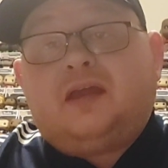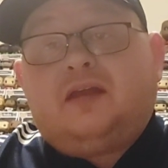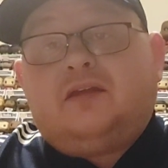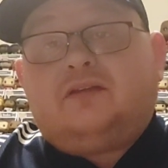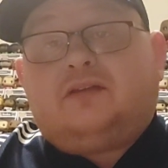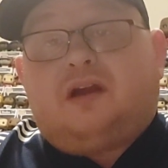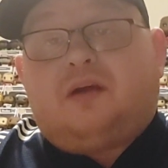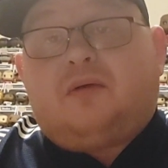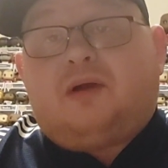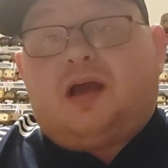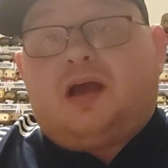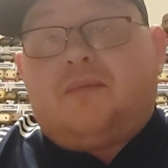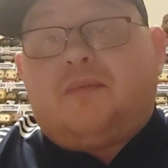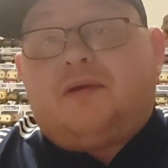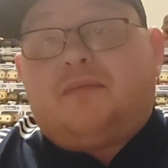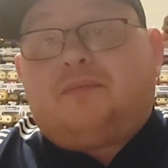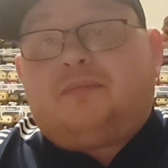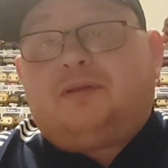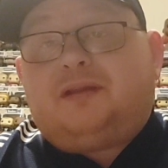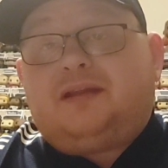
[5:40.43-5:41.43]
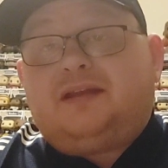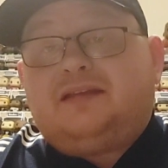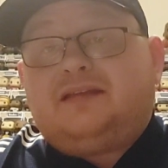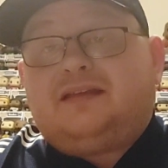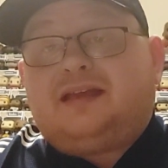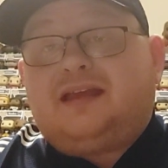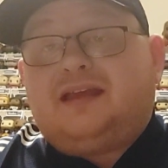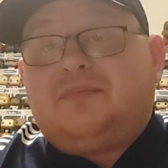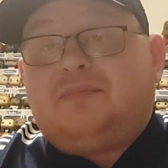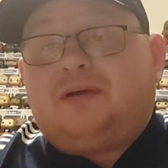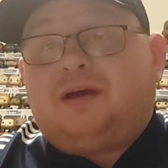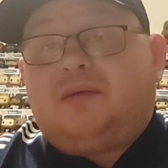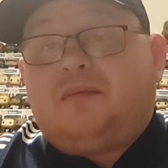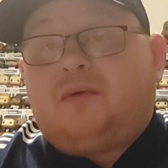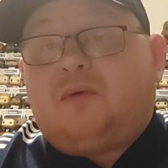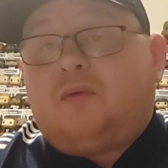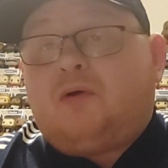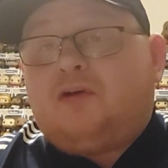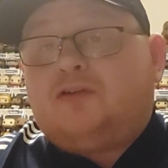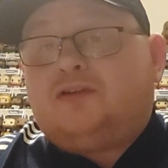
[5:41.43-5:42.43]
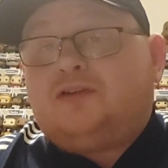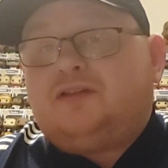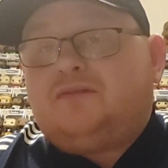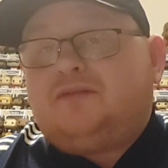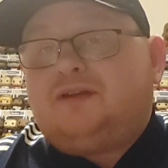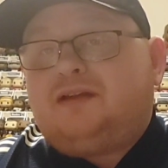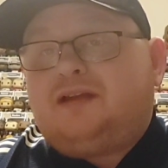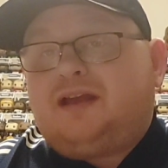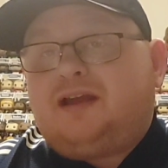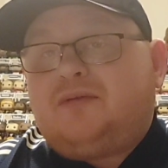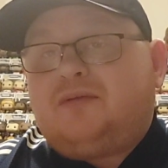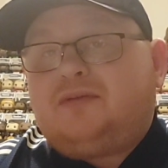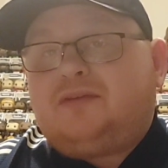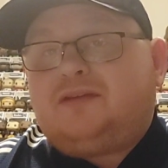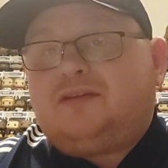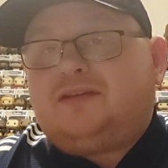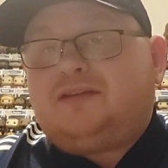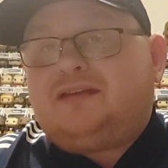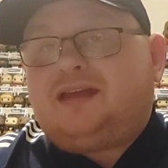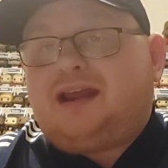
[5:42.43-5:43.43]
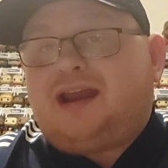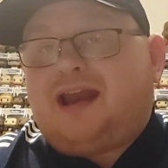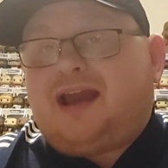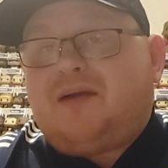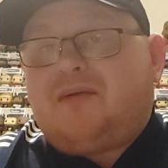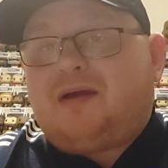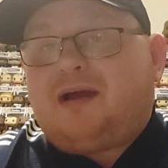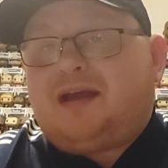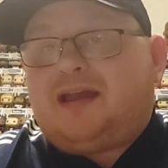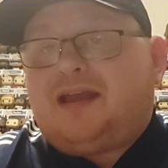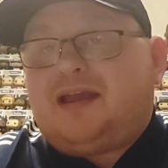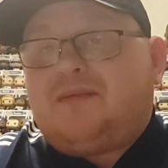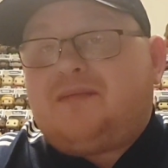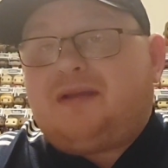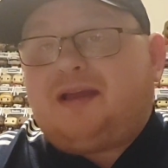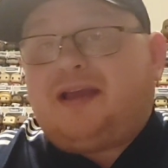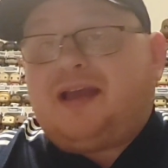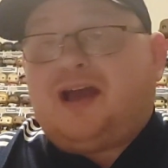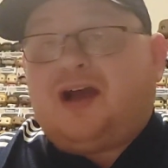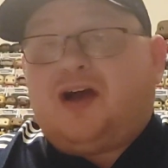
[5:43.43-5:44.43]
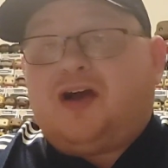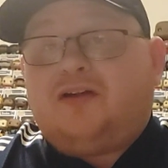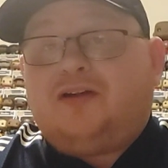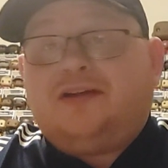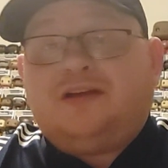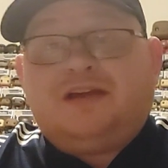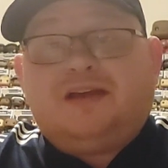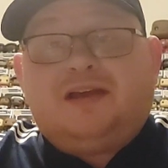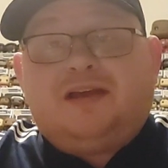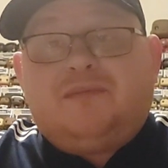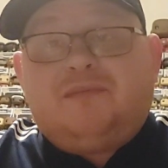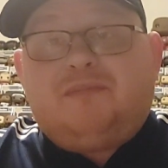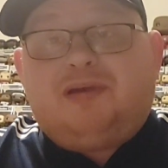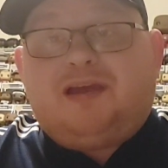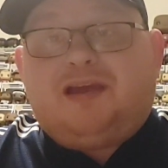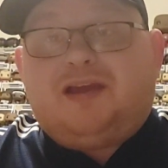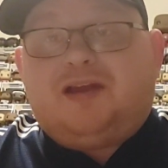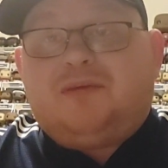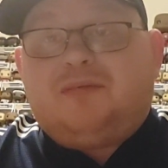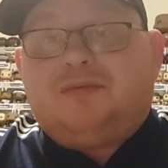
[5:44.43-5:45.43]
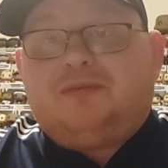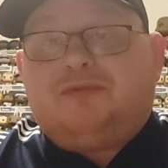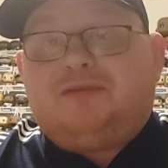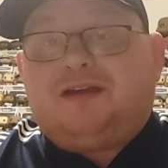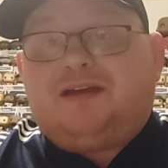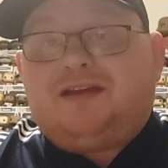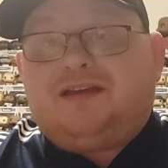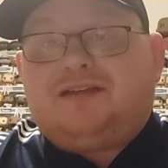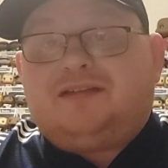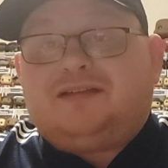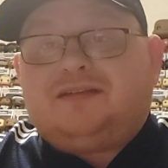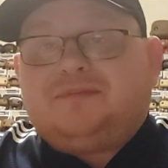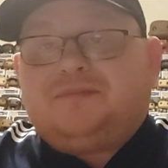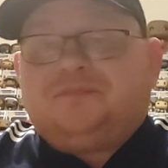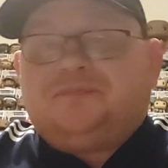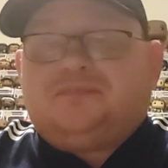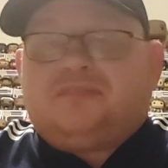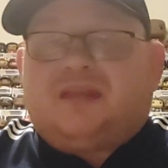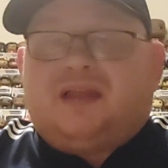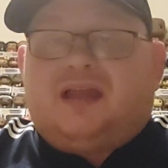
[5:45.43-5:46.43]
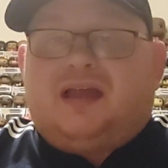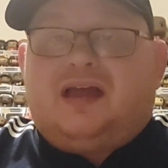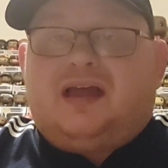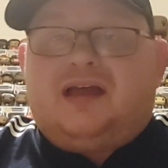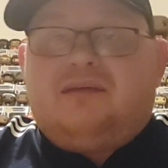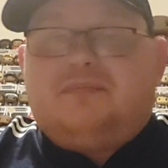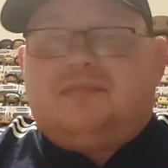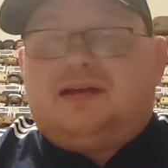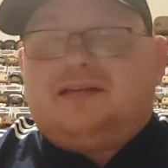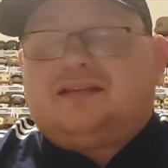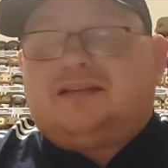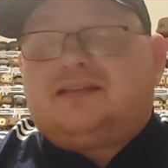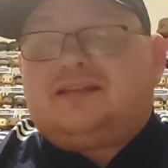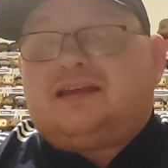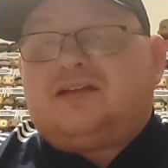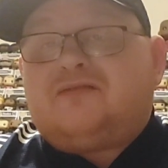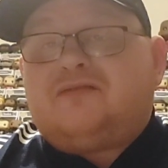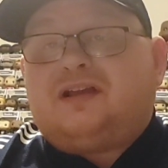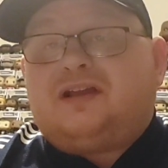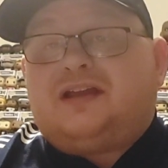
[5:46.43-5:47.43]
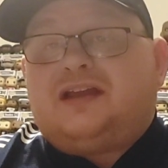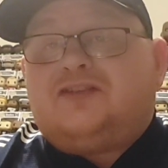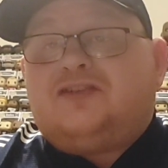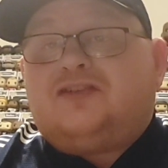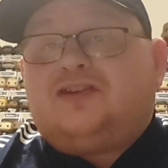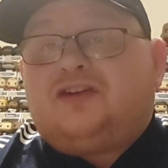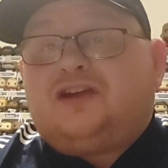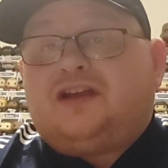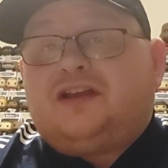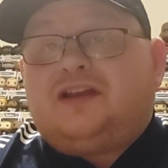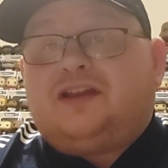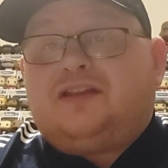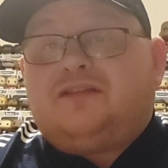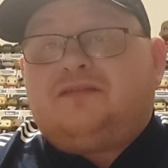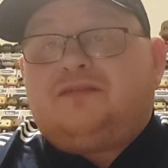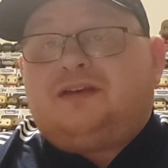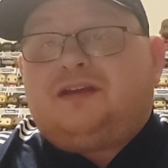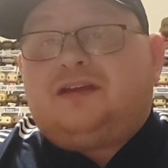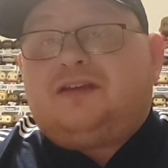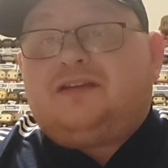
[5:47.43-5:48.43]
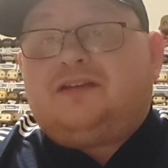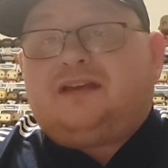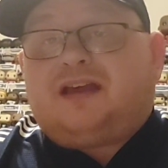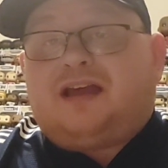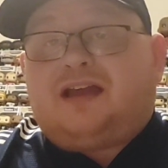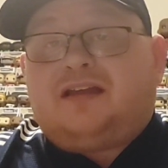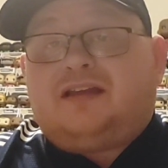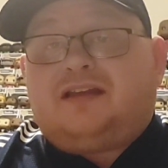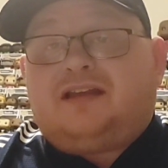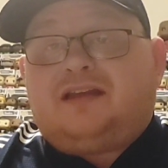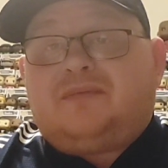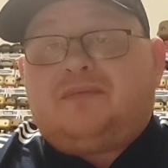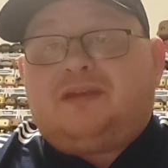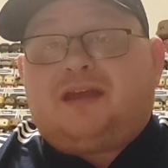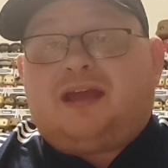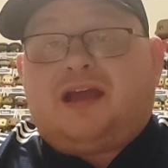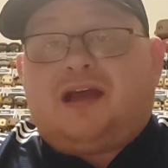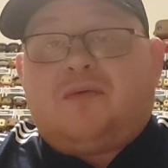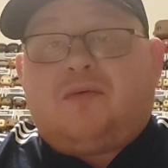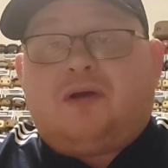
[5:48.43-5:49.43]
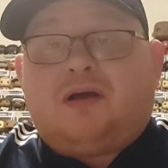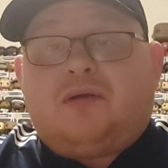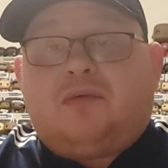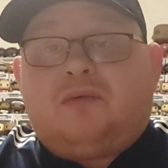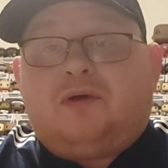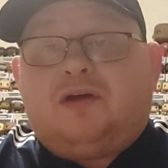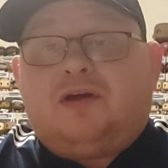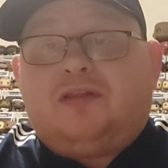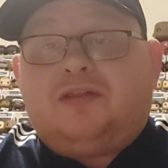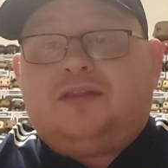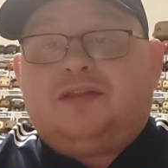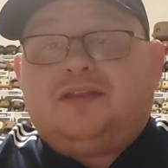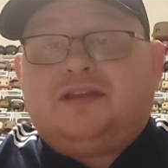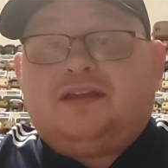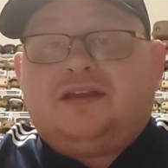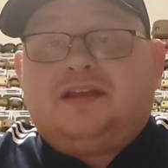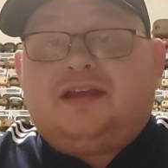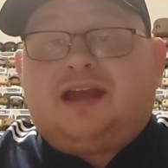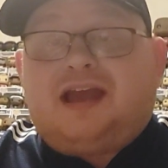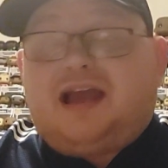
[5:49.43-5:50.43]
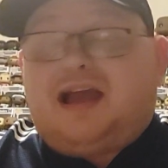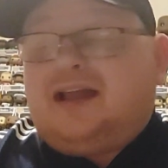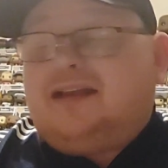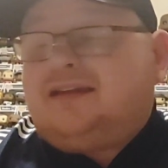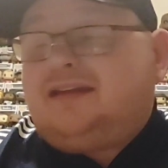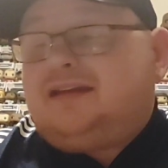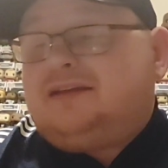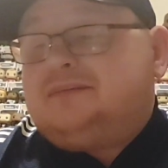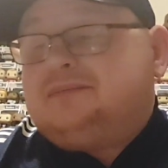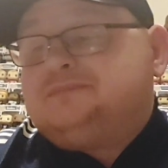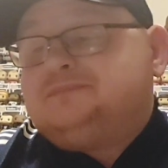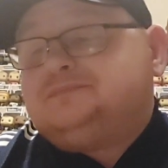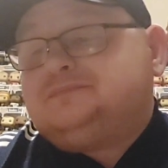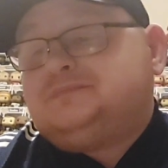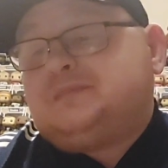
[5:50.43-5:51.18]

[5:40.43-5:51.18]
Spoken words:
So please keep watching the videos and seeing how I get on picking up the figures. As I say, really enjoying the figures, and they are well worth adding.